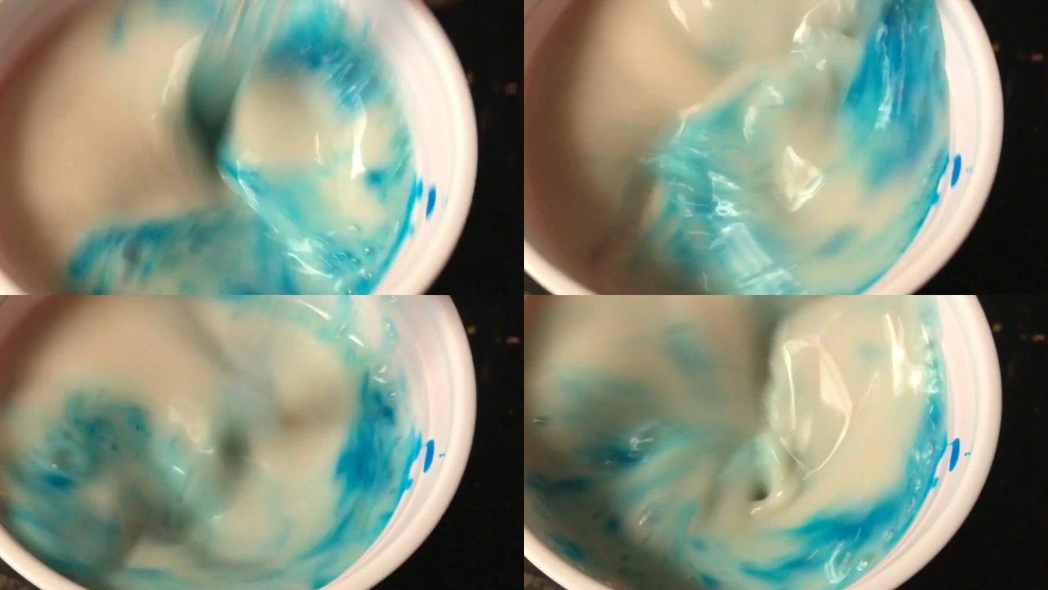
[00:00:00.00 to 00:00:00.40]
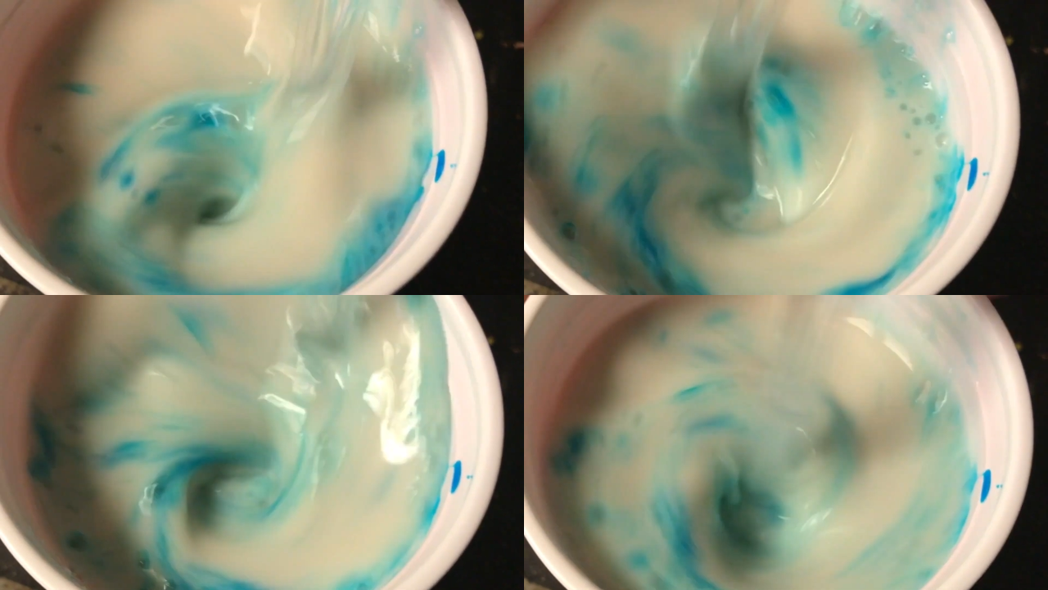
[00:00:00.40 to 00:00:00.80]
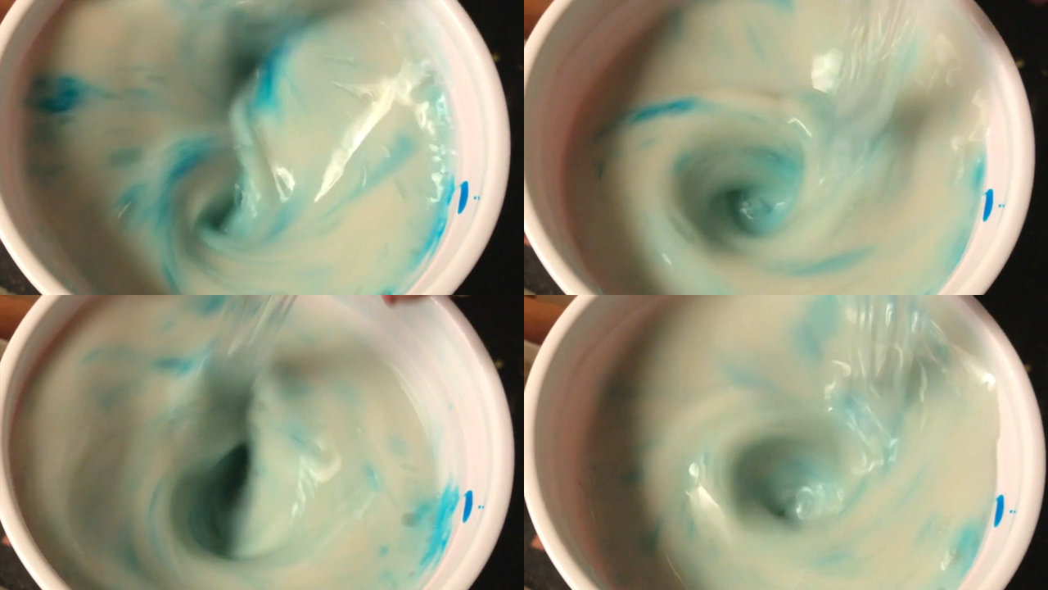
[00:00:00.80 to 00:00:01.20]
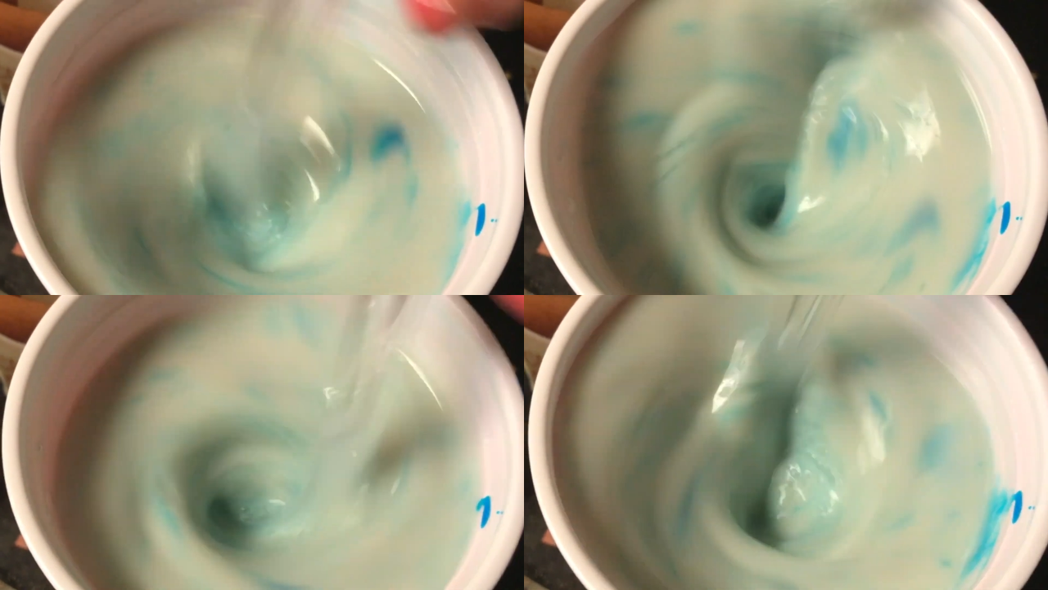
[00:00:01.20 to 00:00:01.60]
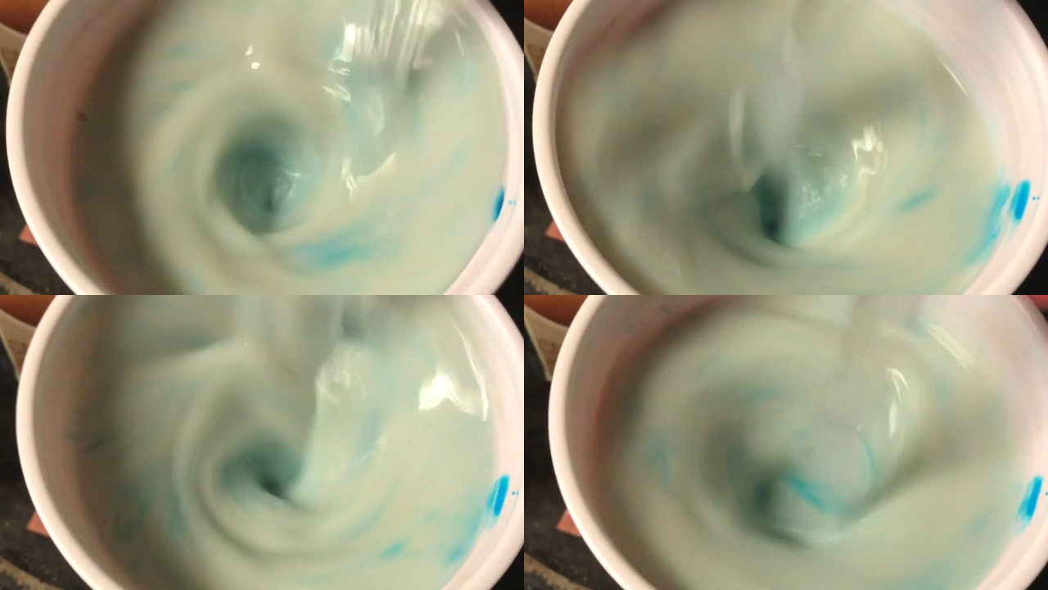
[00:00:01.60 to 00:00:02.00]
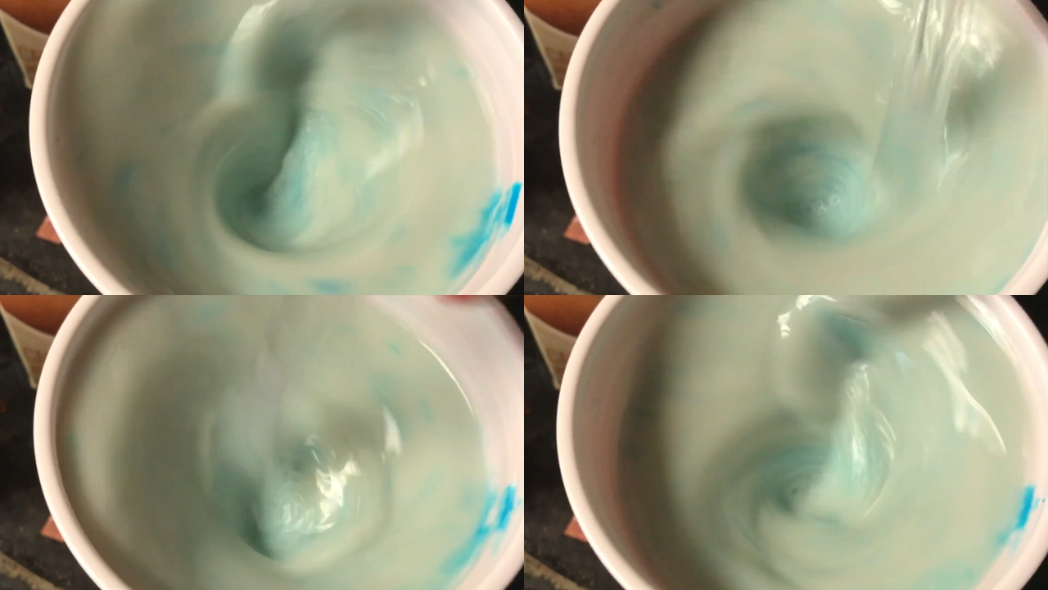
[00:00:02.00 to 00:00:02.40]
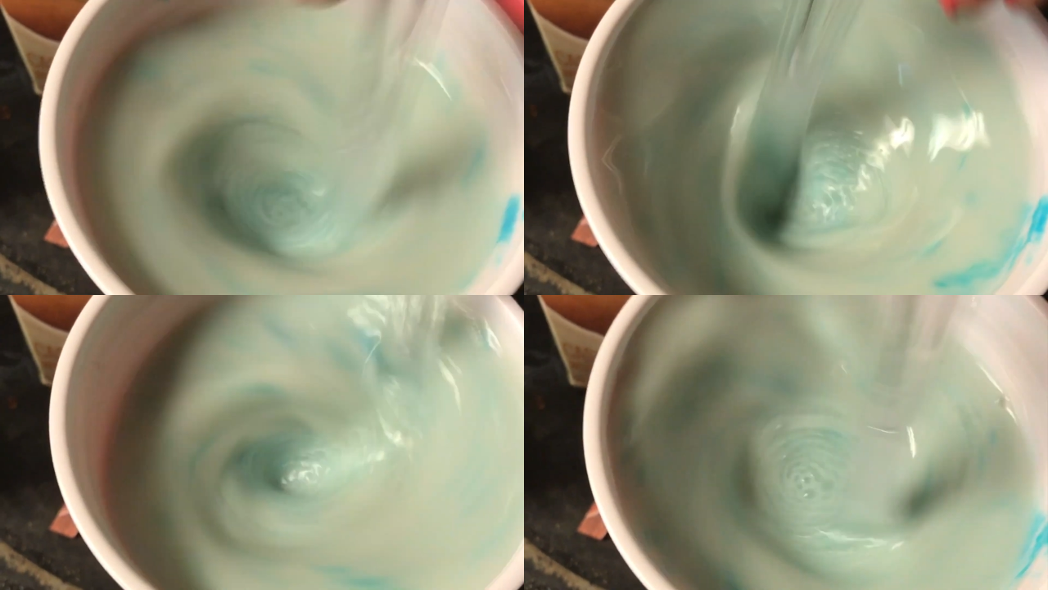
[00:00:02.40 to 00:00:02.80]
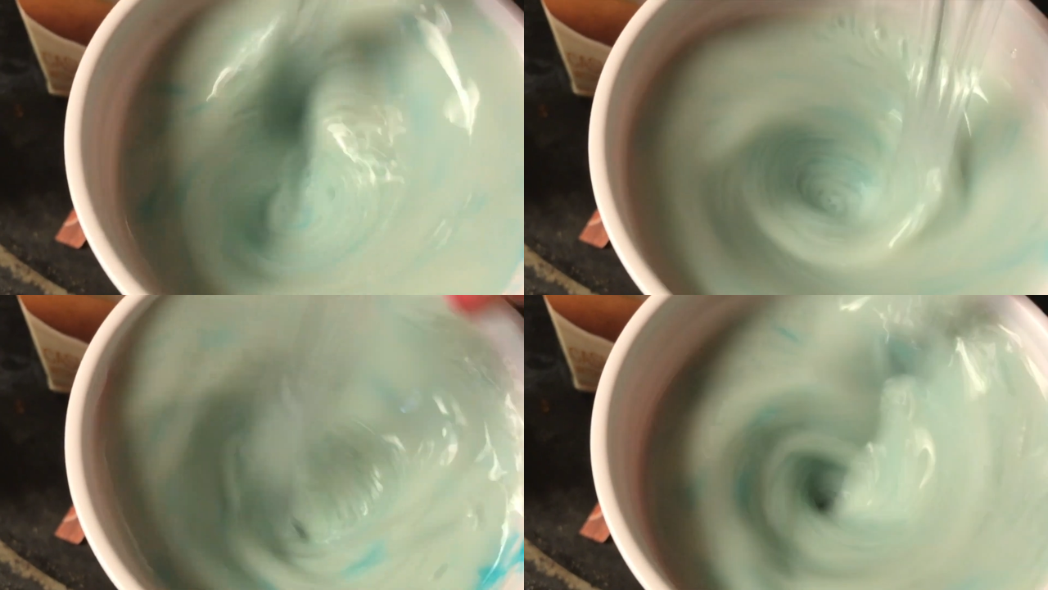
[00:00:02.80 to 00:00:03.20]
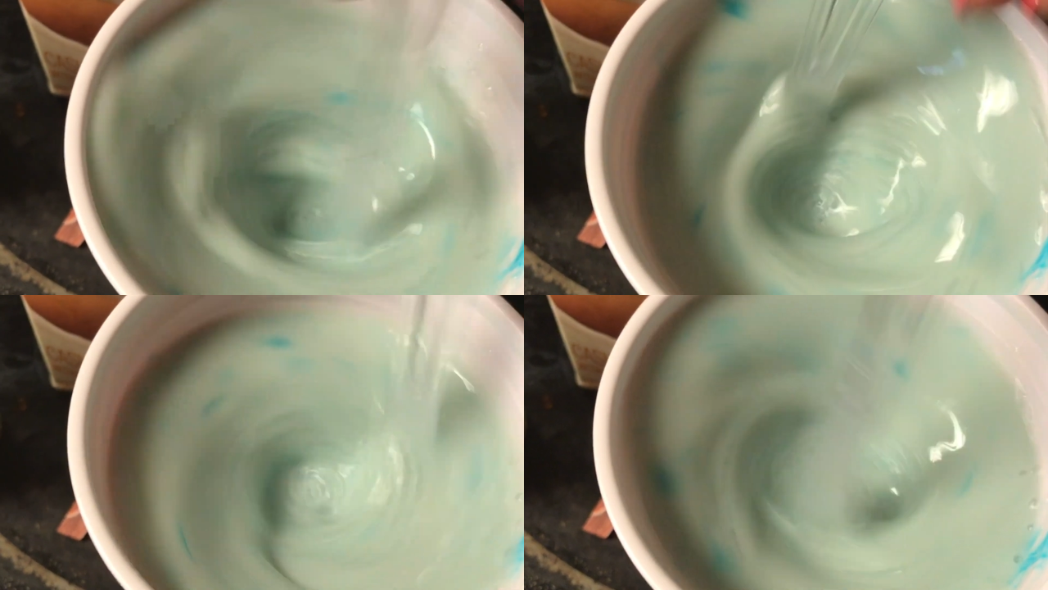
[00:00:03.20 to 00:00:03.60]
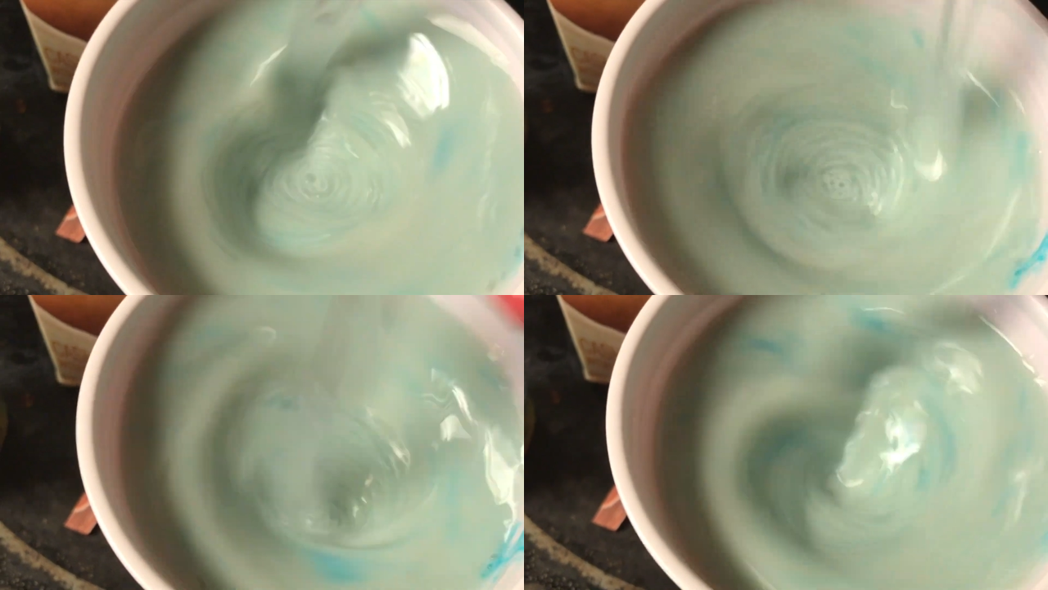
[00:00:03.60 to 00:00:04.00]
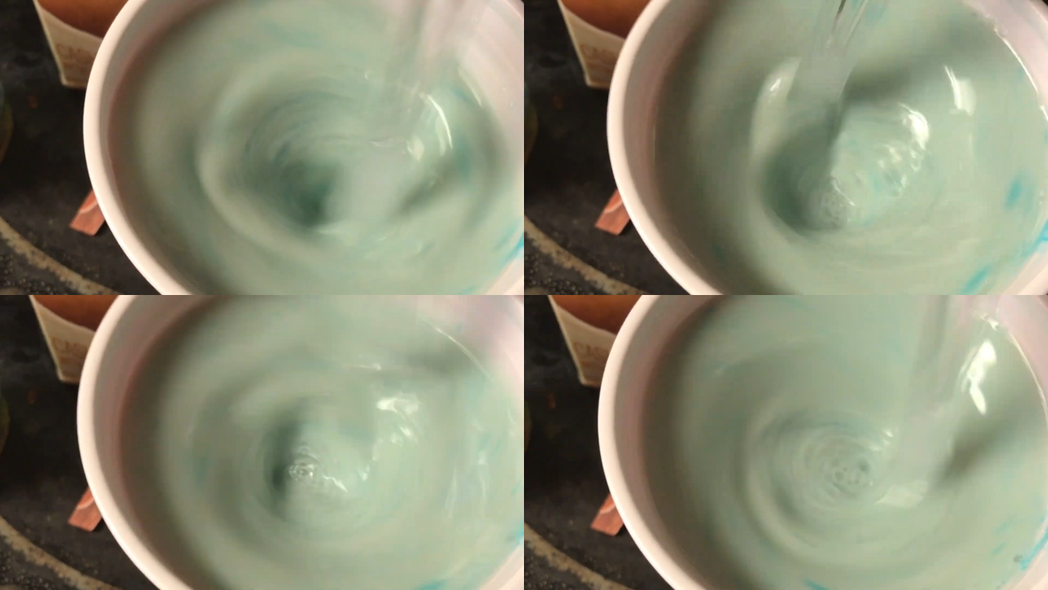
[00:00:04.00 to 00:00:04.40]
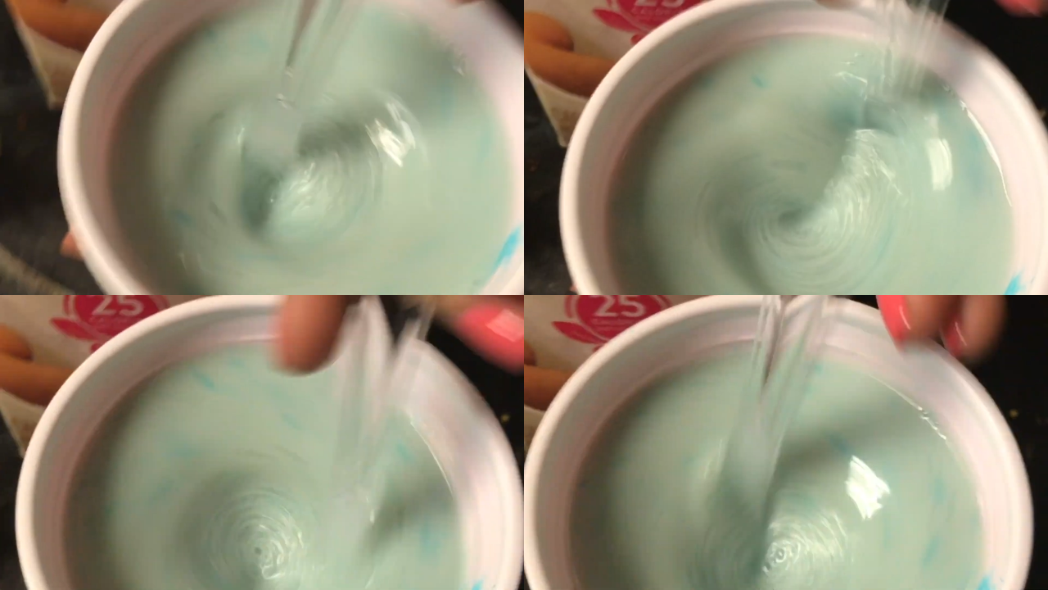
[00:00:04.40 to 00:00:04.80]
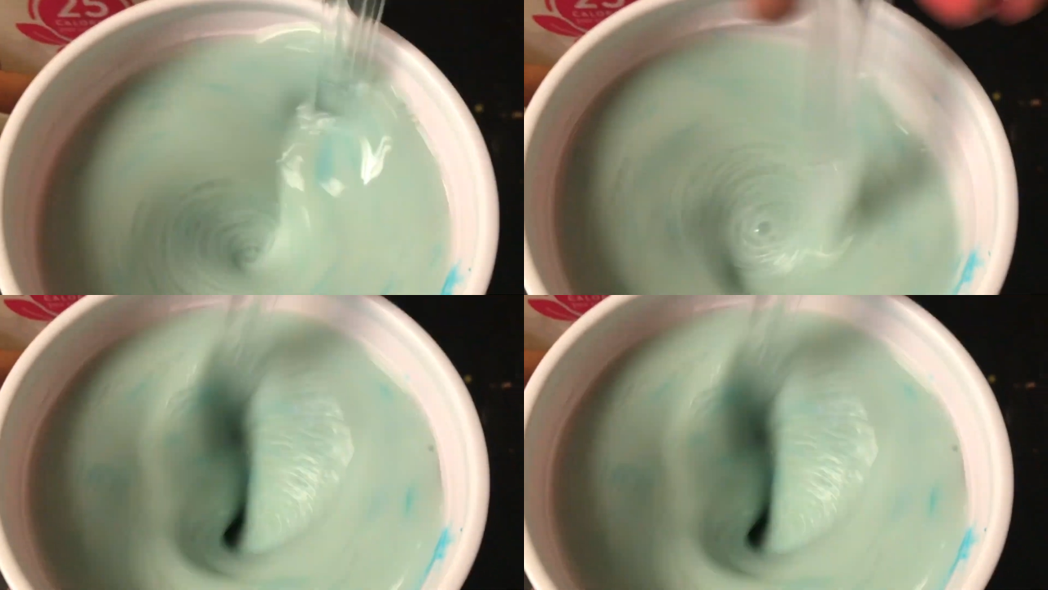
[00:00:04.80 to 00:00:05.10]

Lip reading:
[unreadable: no face in view]